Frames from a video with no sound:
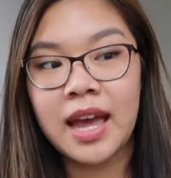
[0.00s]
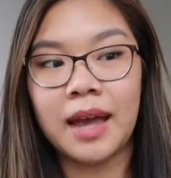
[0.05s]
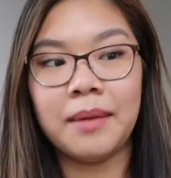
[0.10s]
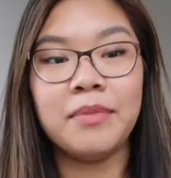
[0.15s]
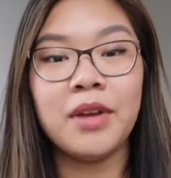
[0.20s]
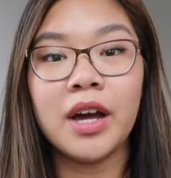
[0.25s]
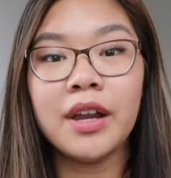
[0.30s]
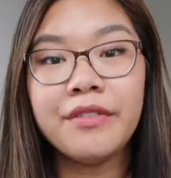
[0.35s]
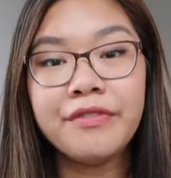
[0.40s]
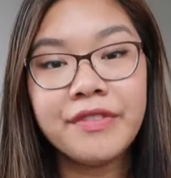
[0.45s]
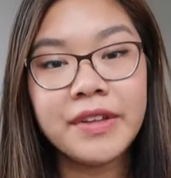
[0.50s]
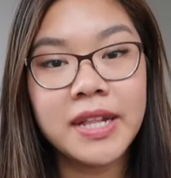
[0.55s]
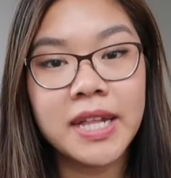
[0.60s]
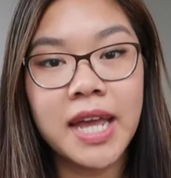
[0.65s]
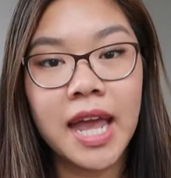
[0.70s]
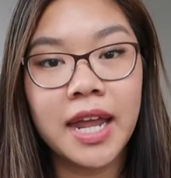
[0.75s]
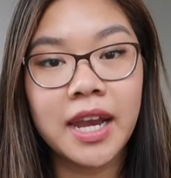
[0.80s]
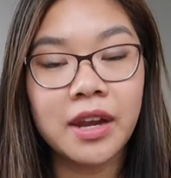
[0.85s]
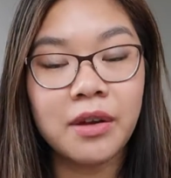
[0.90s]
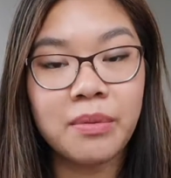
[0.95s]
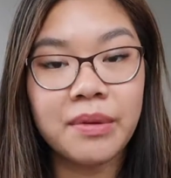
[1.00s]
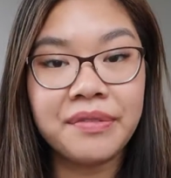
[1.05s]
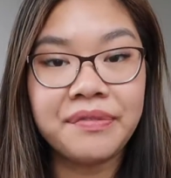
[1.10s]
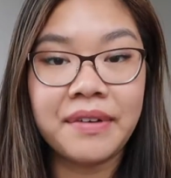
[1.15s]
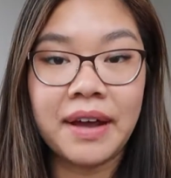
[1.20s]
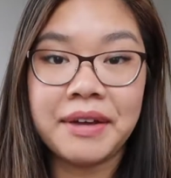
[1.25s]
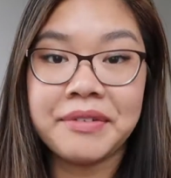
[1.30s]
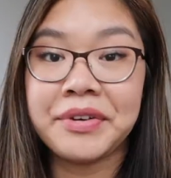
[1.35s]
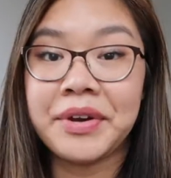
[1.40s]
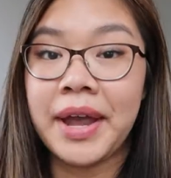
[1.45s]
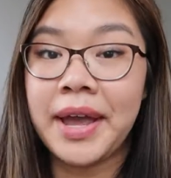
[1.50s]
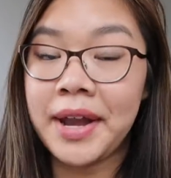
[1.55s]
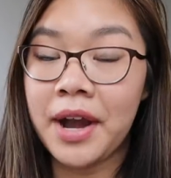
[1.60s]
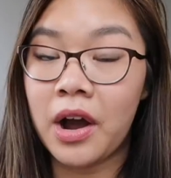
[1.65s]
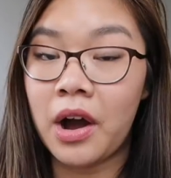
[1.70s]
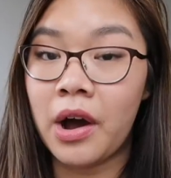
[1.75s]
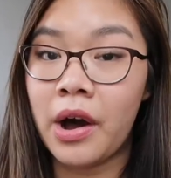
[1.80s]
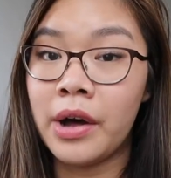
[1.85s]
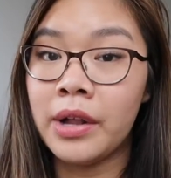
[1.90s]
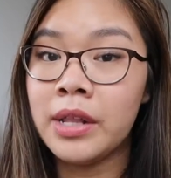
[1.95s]
I'm not affiliated with Fiverr at
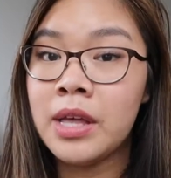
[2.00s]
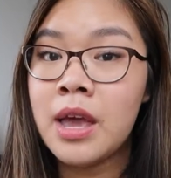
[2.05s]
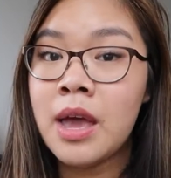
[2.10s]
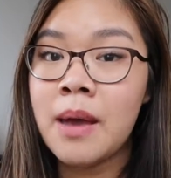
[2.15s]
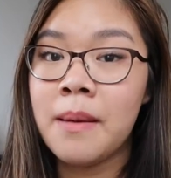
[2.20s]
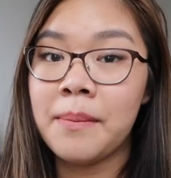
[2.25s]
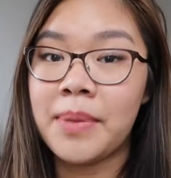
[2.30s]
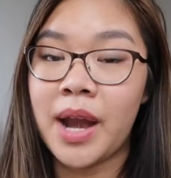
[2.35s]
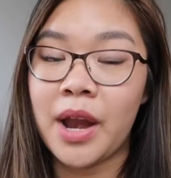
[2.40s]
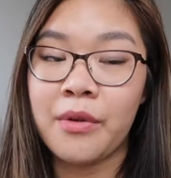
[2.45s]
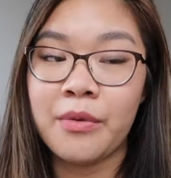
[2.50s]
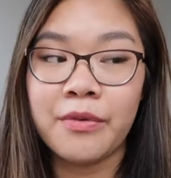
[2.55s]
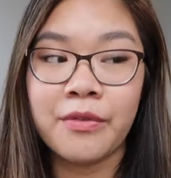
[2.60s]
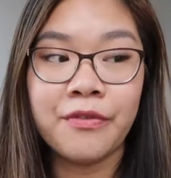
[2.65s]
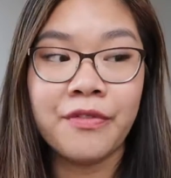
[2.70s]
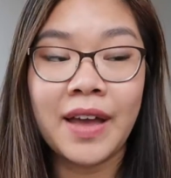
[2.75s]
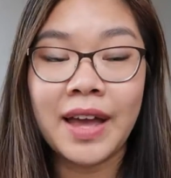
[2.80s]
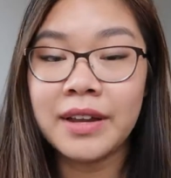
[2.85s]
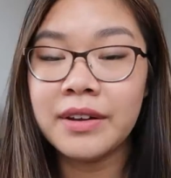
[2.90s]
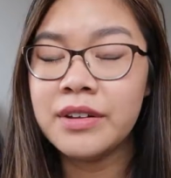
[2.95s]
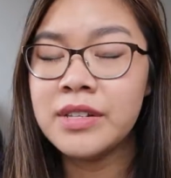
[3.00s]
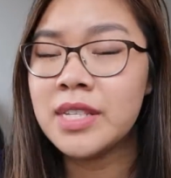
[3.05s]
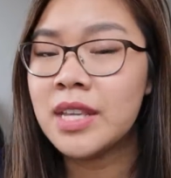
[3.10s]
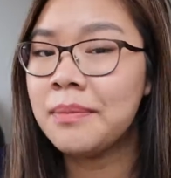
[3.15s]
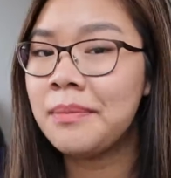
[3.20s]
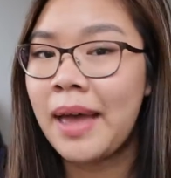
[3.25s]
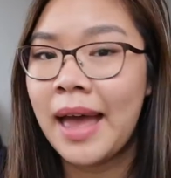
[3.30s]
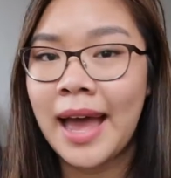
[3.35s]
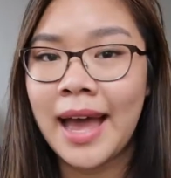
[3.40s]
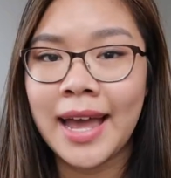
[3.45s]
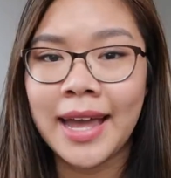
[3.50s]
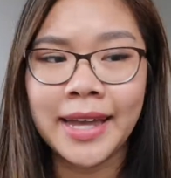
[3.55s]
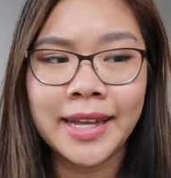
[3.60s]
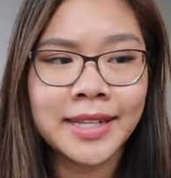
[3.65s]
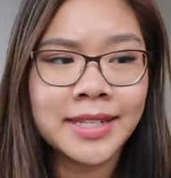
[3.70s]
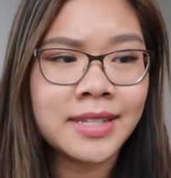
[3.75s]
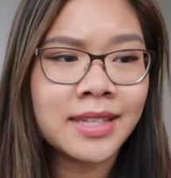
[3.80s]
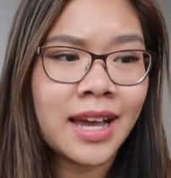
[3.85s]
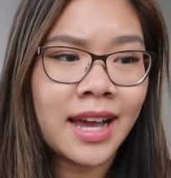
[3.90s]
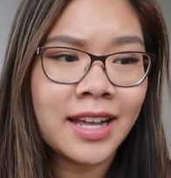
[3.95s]
all, but I found some ads.